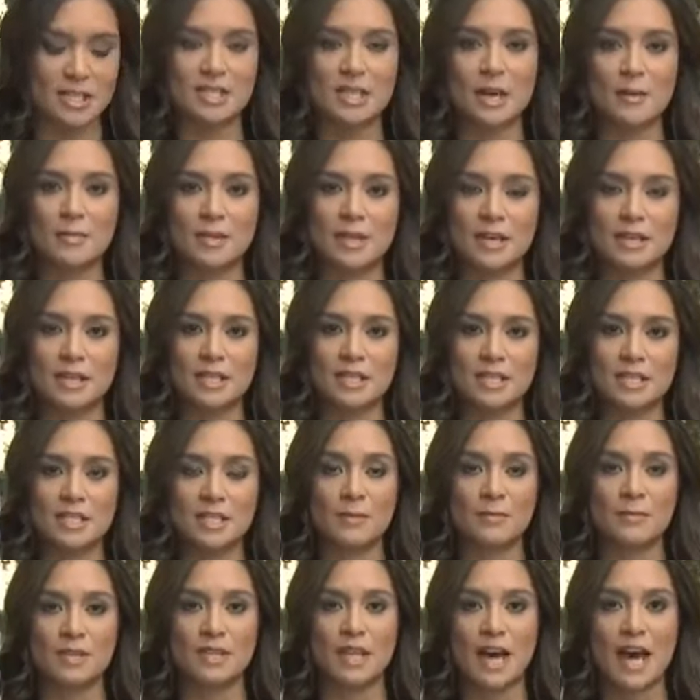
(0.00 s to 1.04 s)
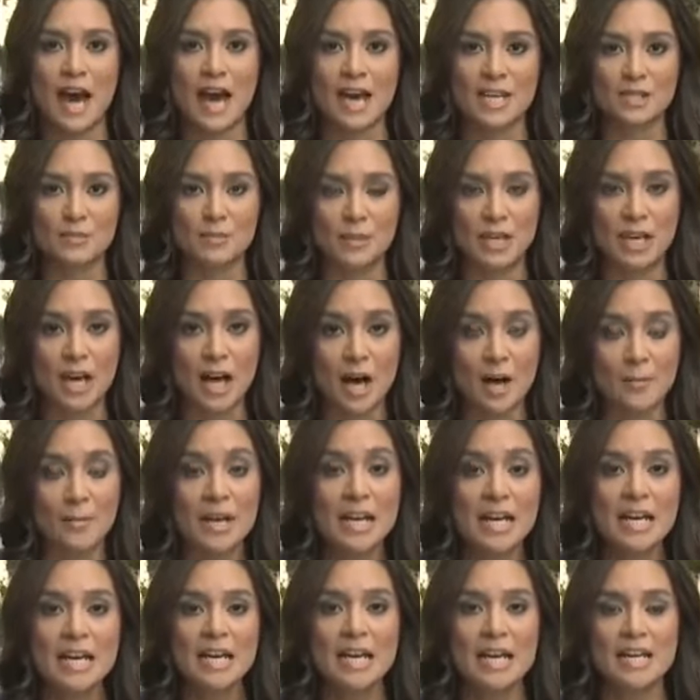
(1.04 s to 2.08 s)
is something, this is something that has become
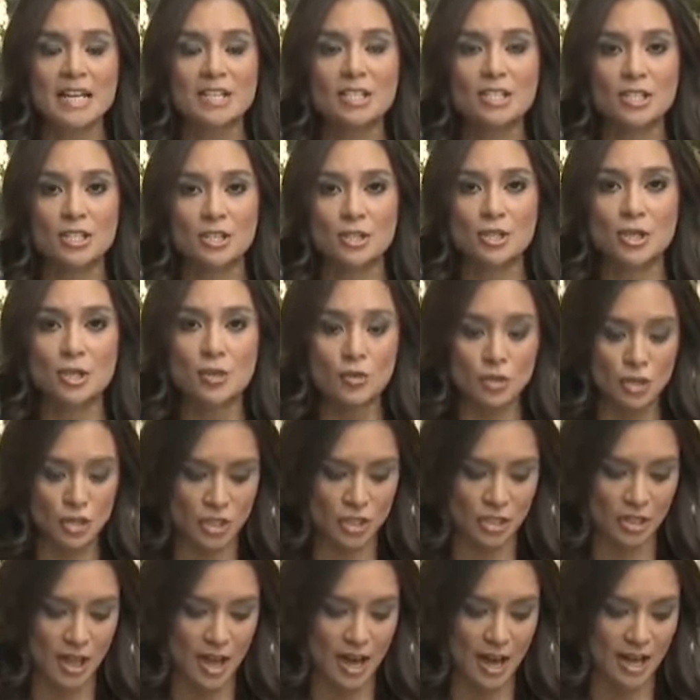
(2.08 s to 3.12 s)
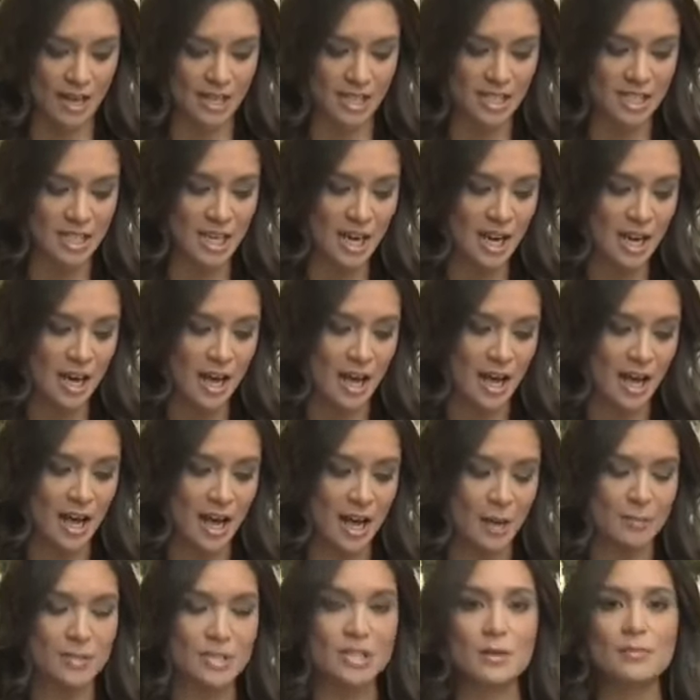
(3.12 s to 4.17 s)
institutionalized,
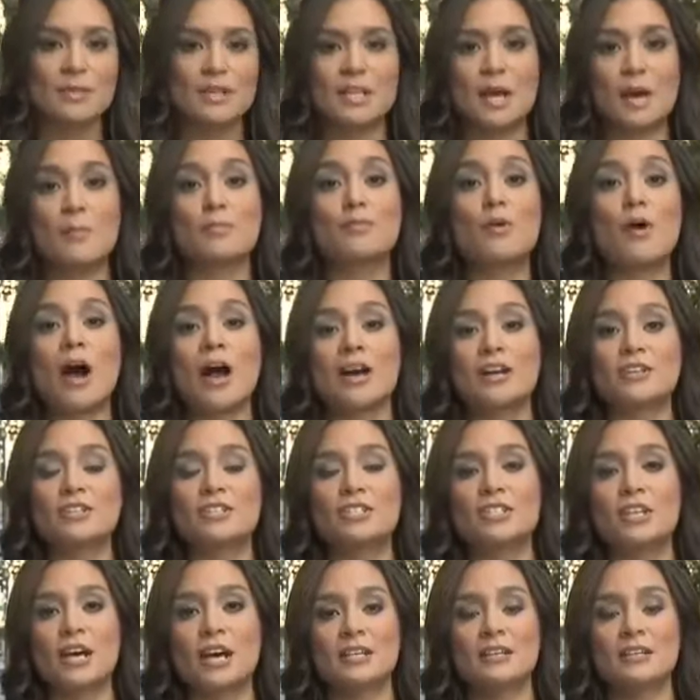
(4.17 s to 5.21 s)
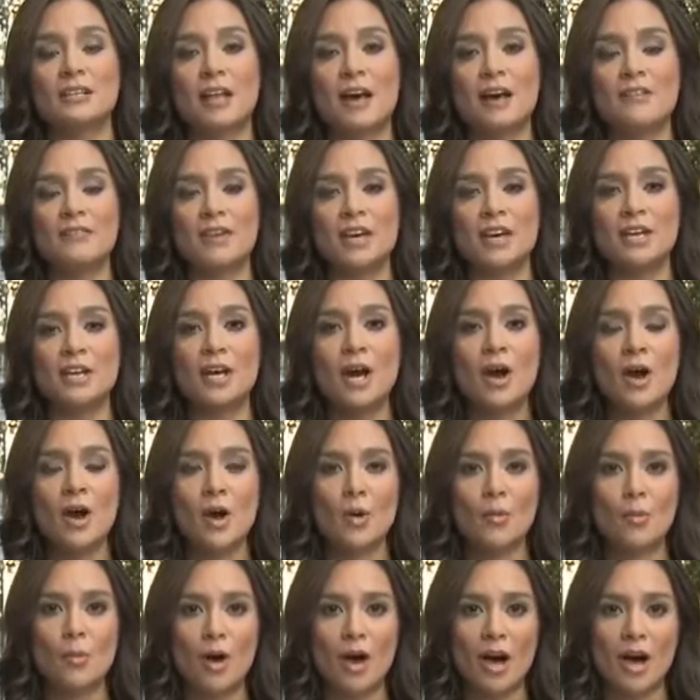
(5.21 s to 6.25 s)
um, something that prior to 9-11
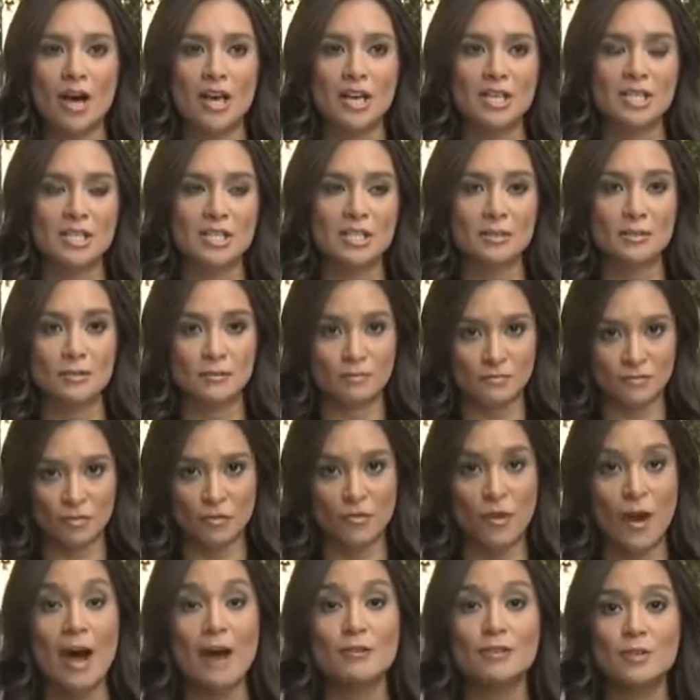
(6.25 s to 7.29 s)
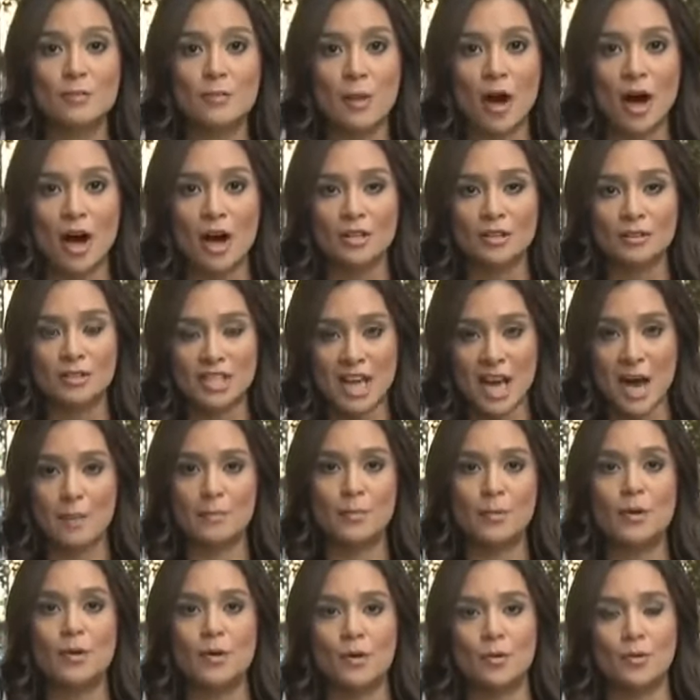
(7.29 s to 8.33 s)
was frowned upon,
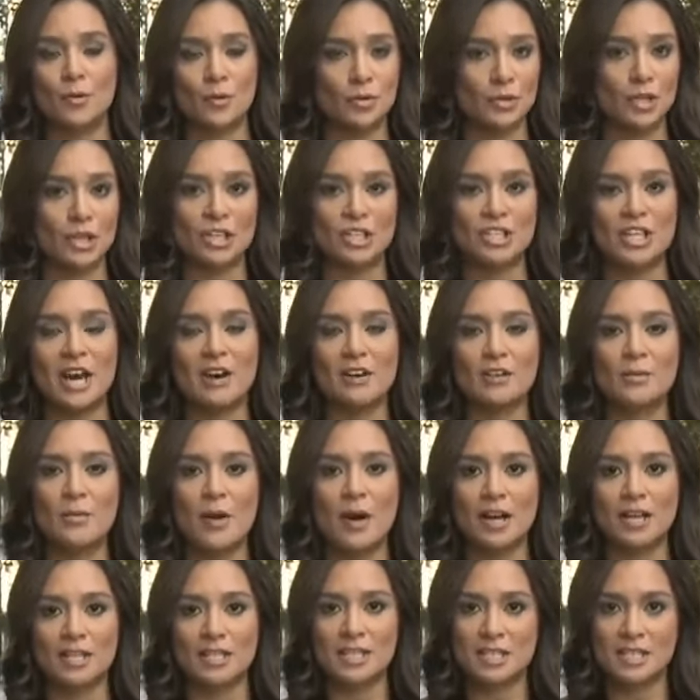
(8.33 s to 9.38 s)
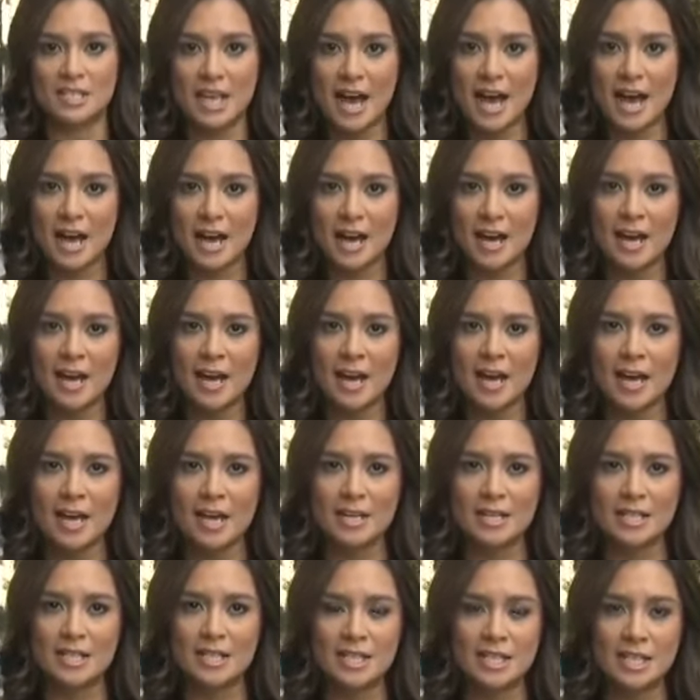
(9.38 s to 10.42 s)
taboo, or looked down upon. Today,
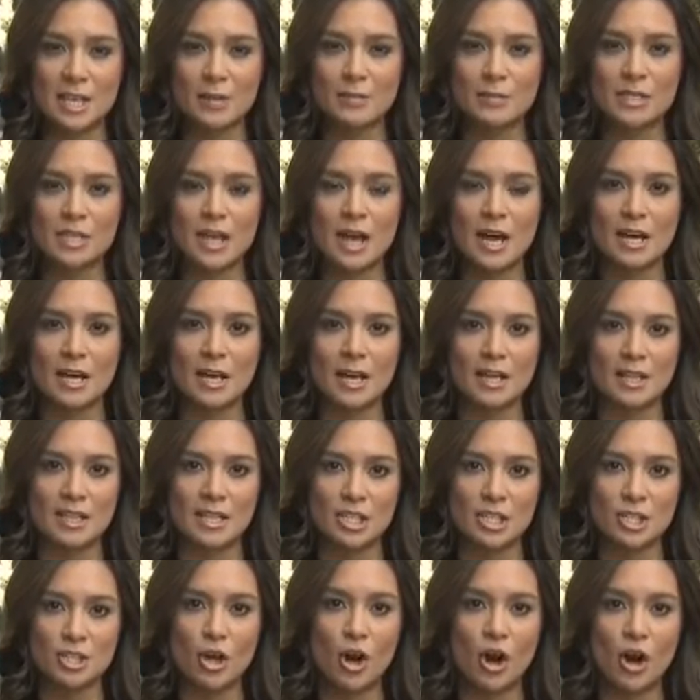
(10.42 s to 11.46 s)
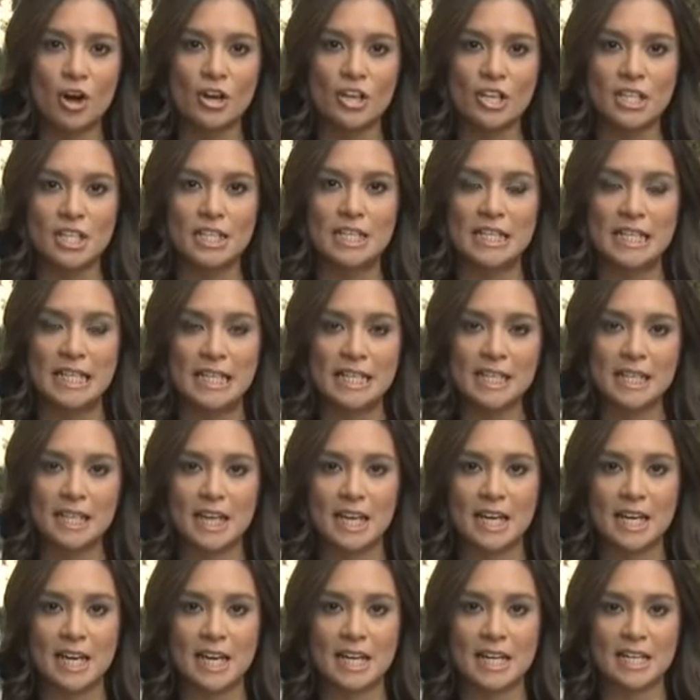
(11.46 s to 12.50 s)
it seems like this targeted
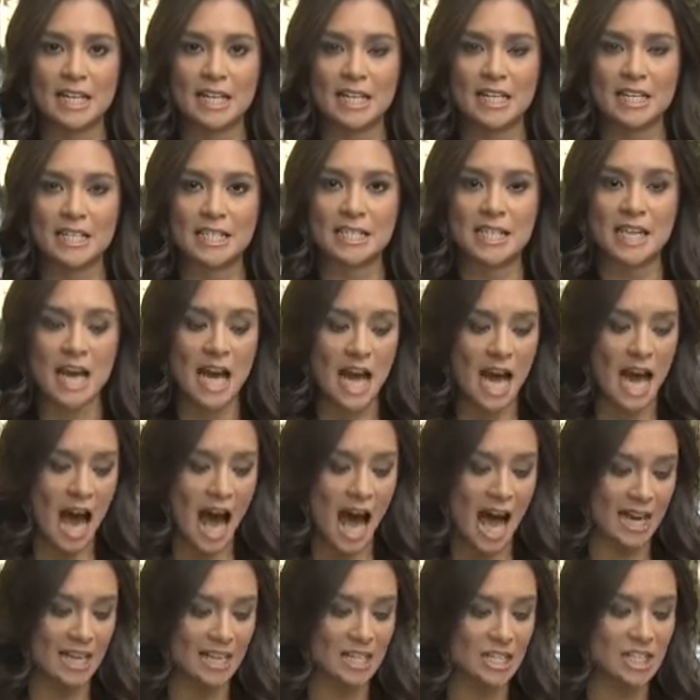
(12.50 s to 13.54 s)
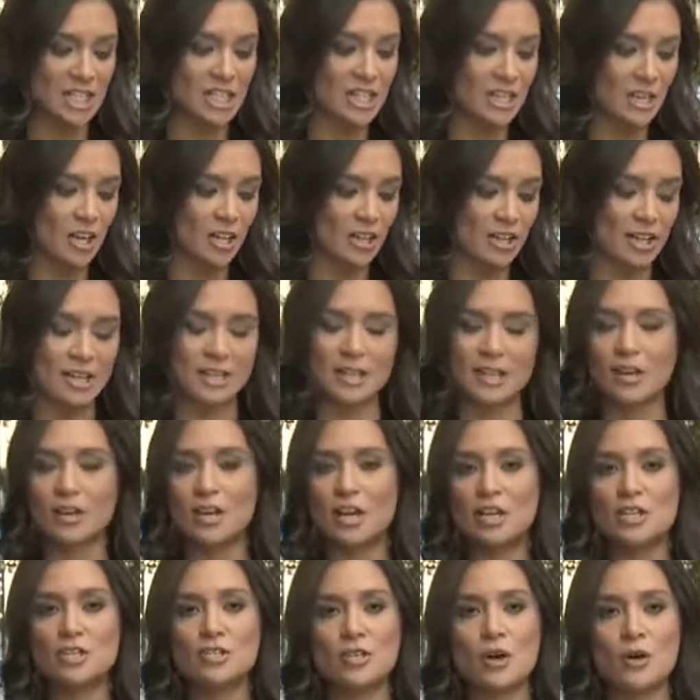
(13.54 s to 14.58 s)
killing is ideal, and
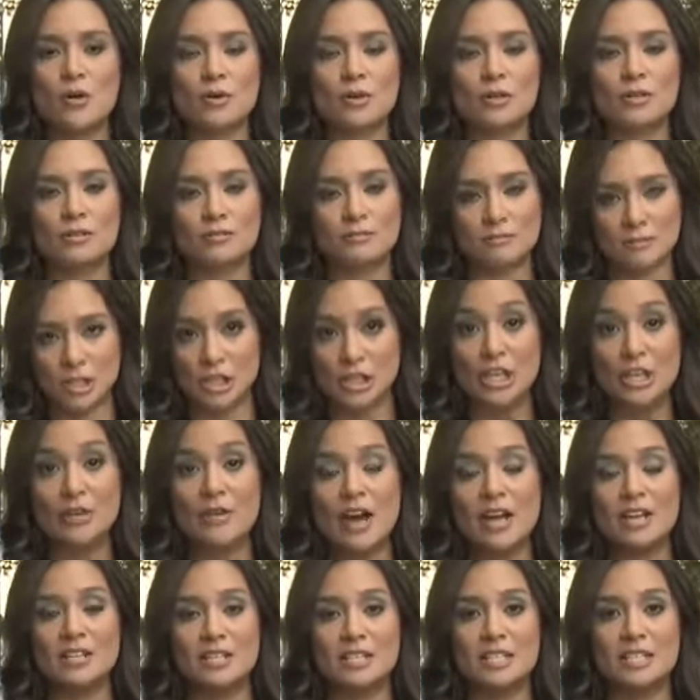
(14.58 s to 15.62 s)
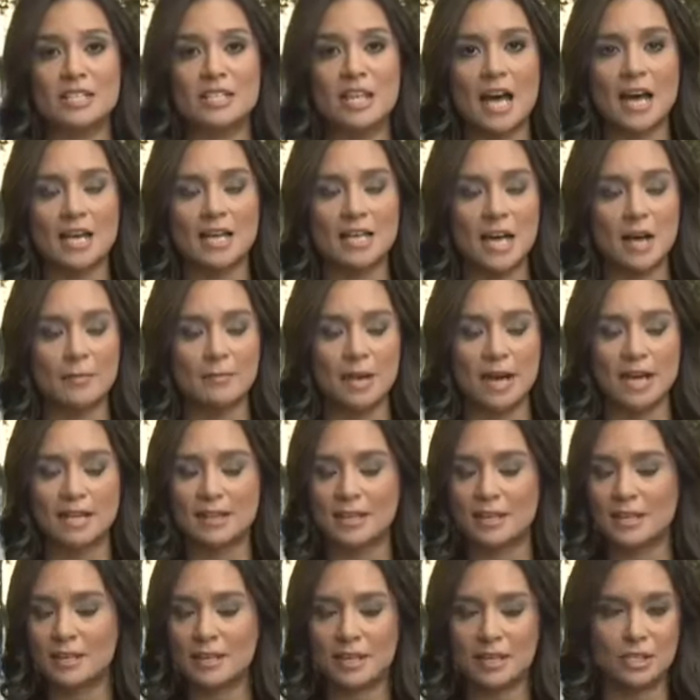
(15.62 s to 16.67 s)
there is no clear end in sight. Um, I
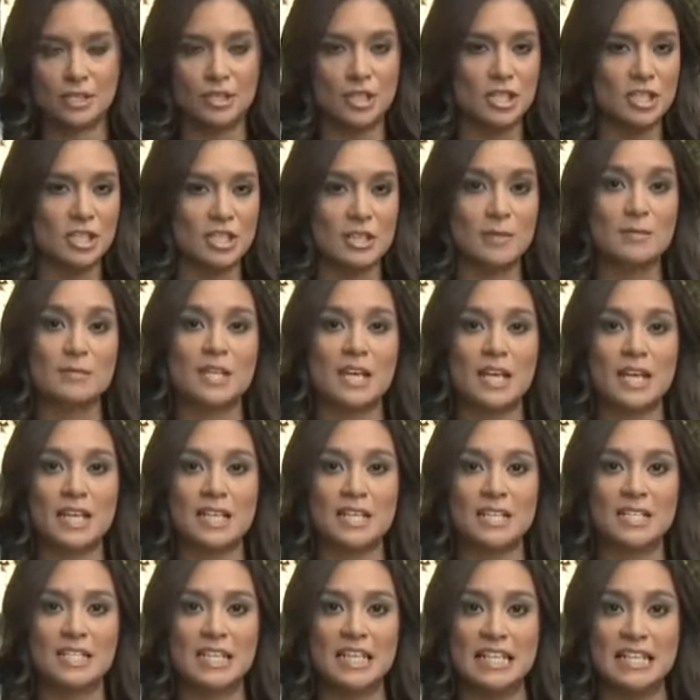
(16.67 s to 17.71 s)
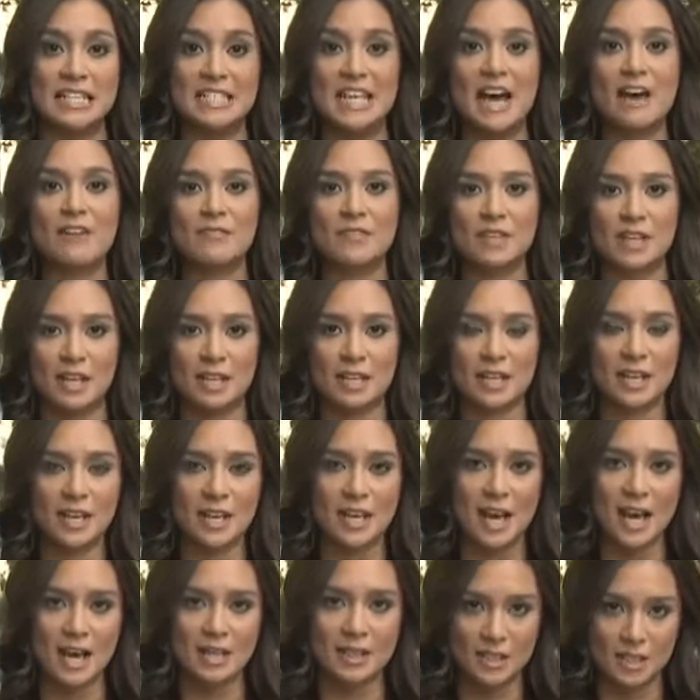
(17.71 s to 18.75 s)
think it just seems like it is indefinite
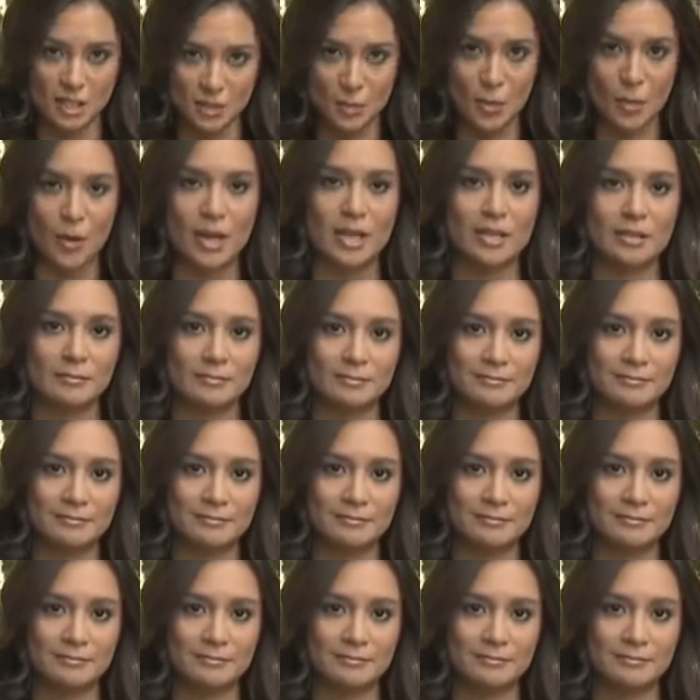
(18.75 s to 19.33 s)
at this uh, point.